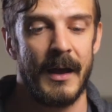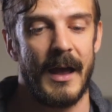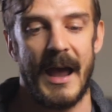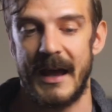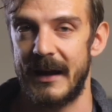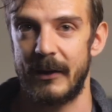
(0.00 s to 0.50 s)

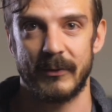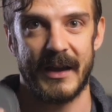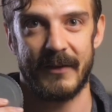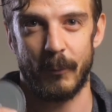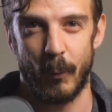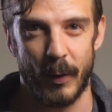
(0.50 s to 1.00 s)
and I only
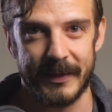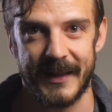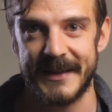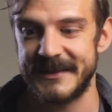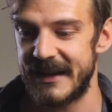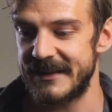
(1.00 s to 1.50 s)
have one
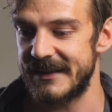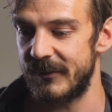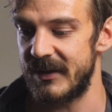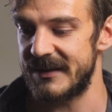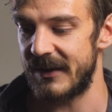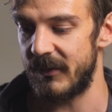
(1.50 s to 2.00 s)
lens that's
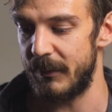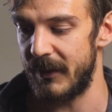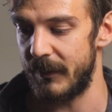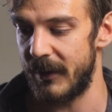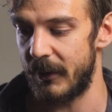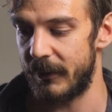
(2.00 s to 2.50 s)

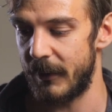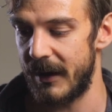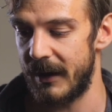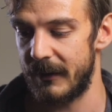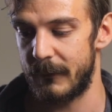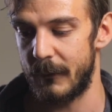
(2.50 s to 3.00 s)
77mm
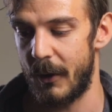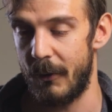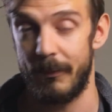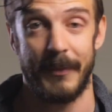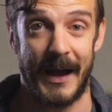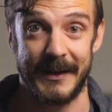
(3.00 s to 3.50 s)
threading,
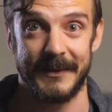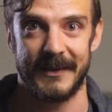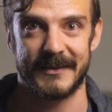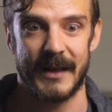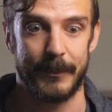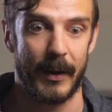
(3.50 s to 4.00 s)
so I need the
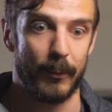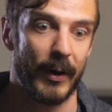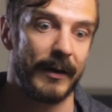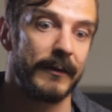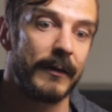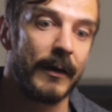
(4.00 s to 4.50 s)
step-up
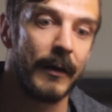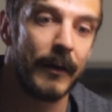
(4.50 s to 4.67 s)
rings.